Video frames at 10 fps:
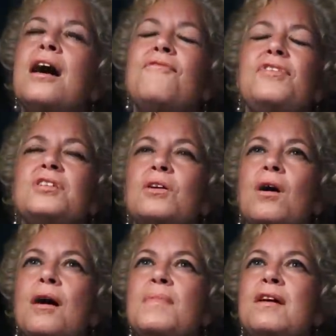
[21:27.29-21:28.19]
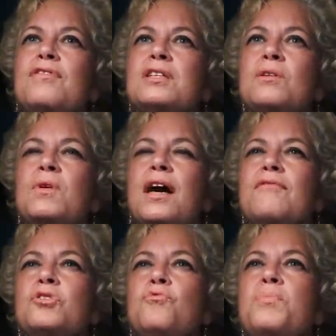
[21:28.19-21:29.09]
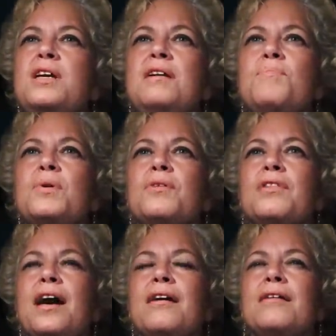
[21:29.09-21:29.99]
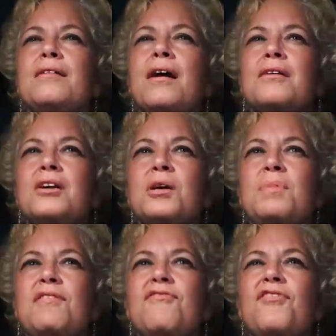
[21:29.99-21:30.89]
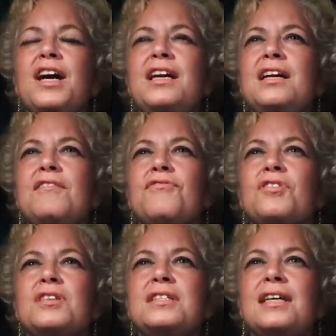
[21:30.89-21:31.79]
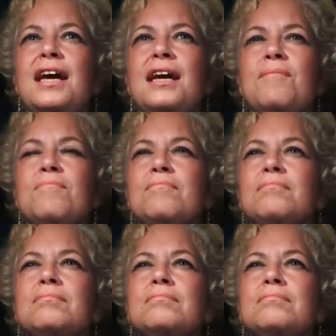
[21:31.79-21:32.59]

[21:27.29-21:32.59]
It feels like I mean it feels like we have two people that are, are going to be fighting for the same